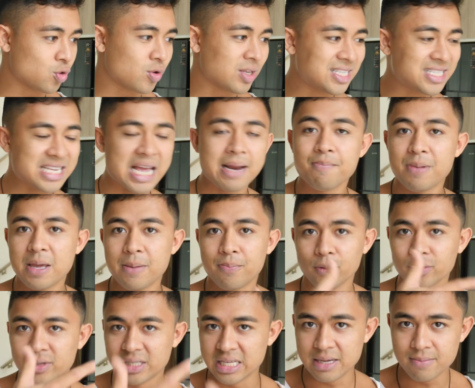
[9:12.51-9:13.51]
you could send
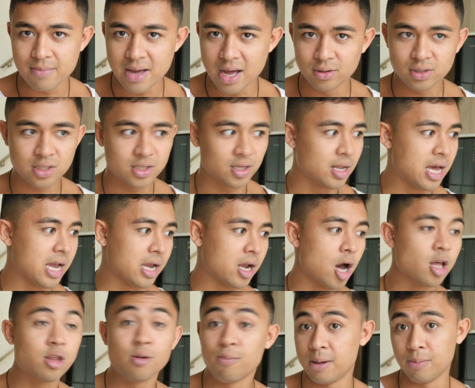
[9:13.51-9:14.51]
people's emails to like
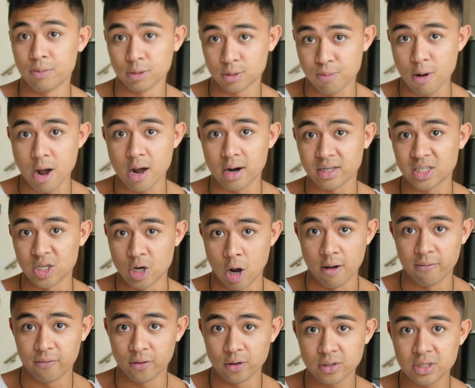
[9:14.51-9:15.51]
other people's products and
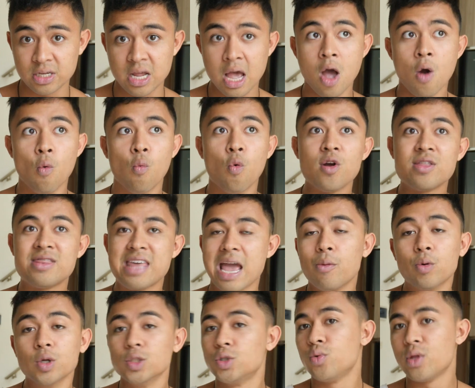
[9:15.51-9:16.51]
offers where they
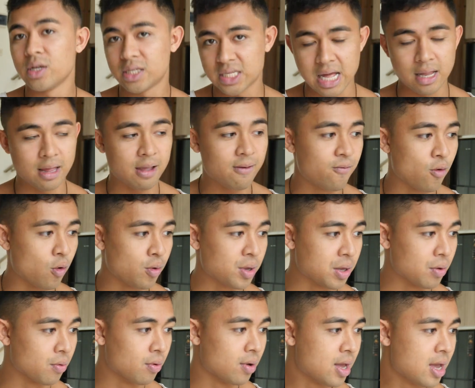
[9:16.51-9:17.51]
will do the selling for
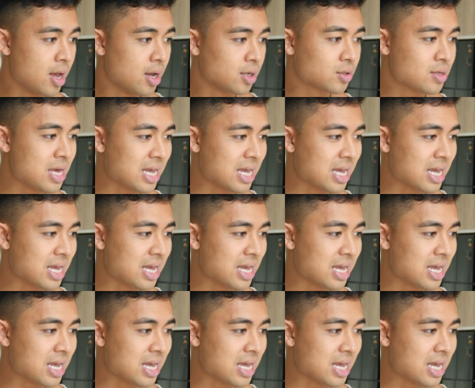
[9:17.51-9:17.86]
you. So